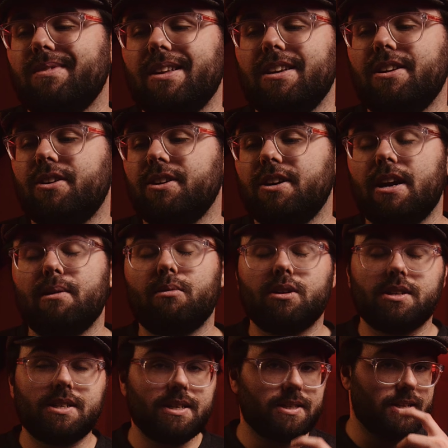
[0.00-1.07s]
You know, you're able
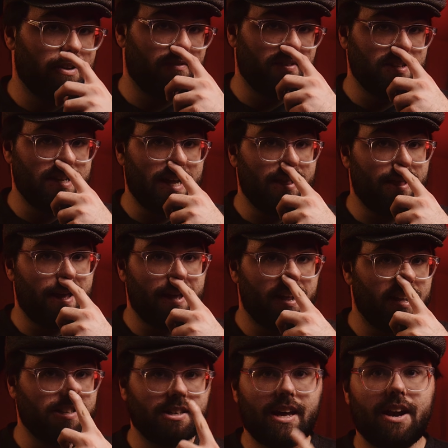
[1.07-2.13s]
to see stuff in daylight.
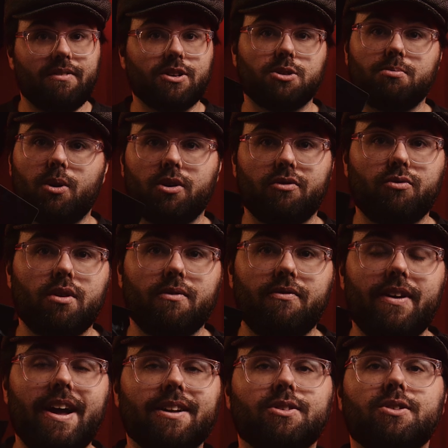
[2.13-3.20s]
It's kind of a smaller form
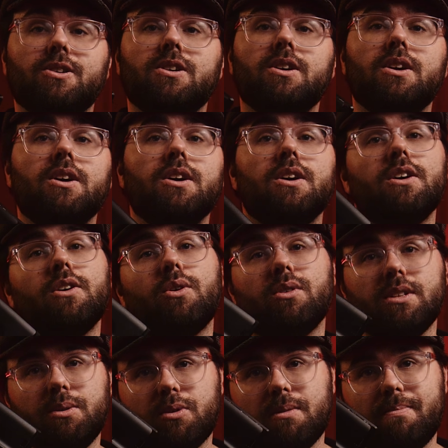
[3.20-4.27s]
factor,
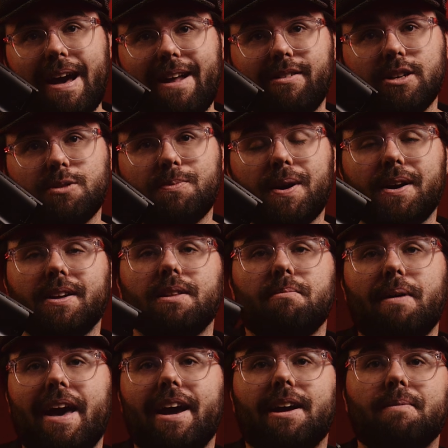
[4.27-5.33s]
only one battery spot on the
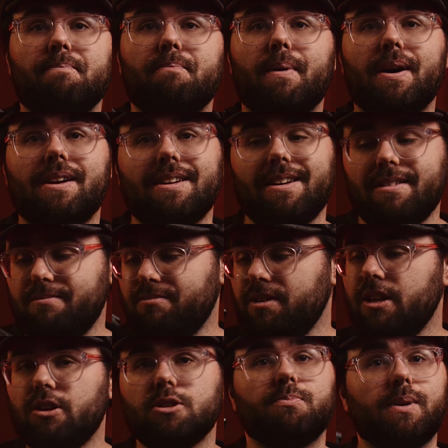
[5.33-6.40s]
back, but
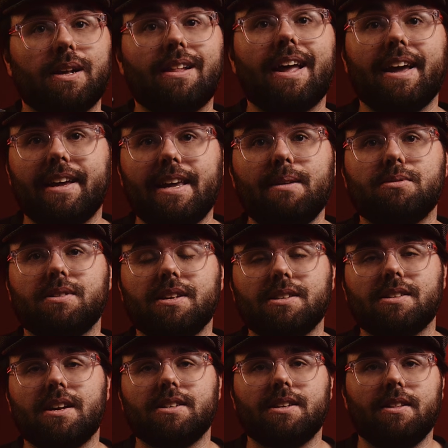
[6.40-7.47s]
you know, it's pretty light. It keeps
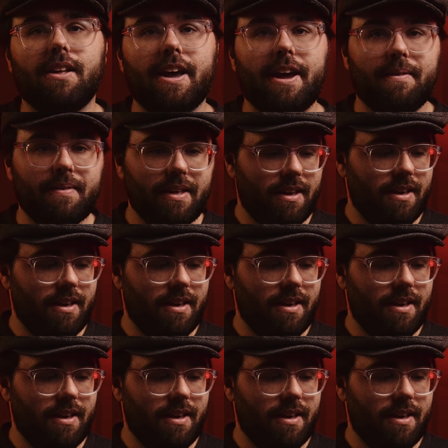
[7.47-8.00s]
things nice and light.